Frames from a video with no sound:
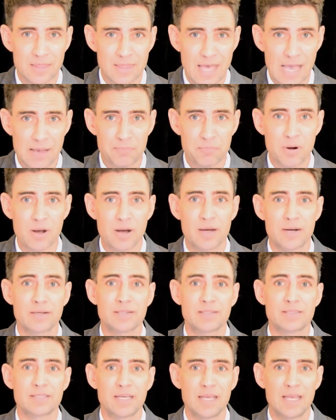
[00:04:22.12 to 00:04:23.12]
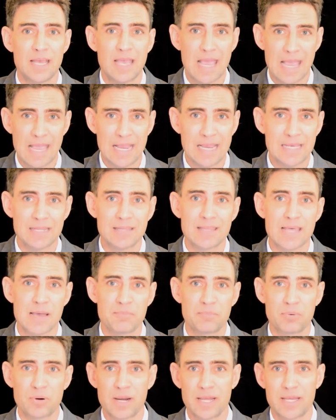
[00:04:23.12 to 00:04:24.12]
that product, and
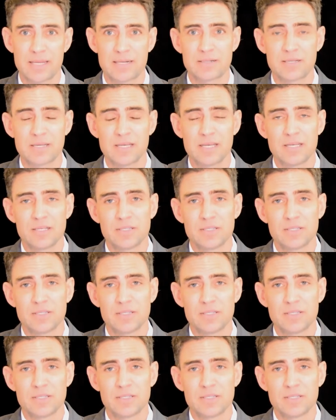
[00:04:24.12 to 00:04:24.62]
that brand,